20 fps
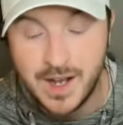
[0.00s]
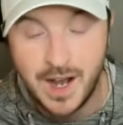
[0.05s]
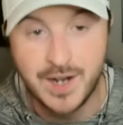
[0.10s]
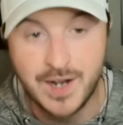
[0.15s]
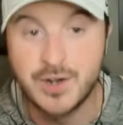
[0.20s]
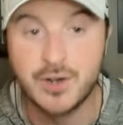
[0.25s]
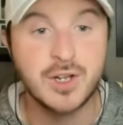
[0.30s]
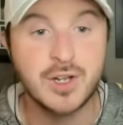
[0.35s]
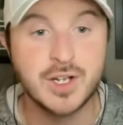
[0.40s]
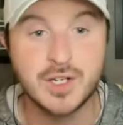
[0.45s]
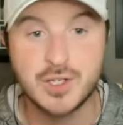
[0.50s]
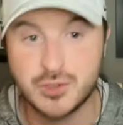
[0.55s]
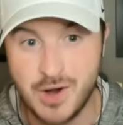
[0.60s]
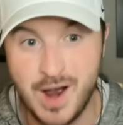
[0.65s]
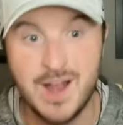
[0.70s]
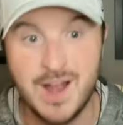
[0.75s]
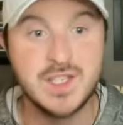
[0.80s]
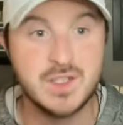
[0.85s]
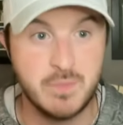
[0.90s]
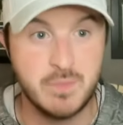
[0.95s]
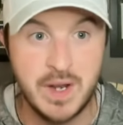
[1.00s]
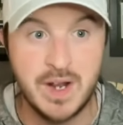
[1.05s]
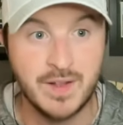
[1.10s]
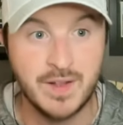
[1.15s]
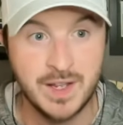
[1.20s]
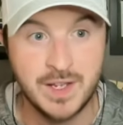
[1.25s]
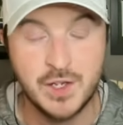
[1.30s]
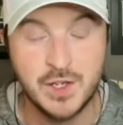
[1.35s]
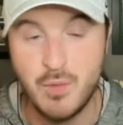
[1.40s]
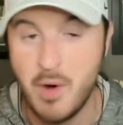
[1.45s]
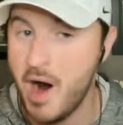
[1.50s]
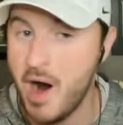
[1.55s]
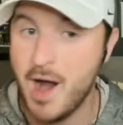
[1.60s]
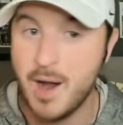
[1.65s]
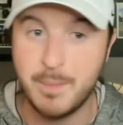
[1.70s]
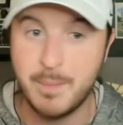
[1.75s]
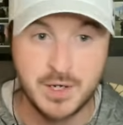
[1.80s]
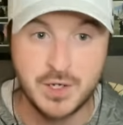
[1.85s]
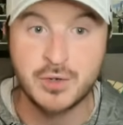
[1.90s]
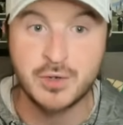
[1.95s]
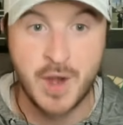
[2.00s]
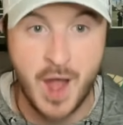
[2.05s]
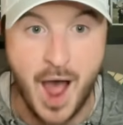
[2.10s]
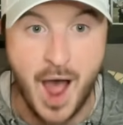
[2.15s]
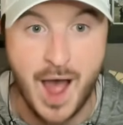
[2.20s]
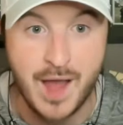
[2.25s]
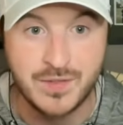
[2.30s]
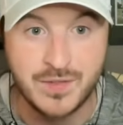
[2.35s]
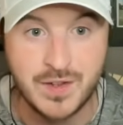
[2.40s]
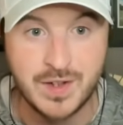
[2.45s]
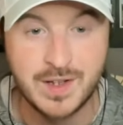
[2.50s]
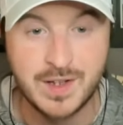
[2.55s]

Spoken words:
I know you're going to try and spin it like you are, but you're not.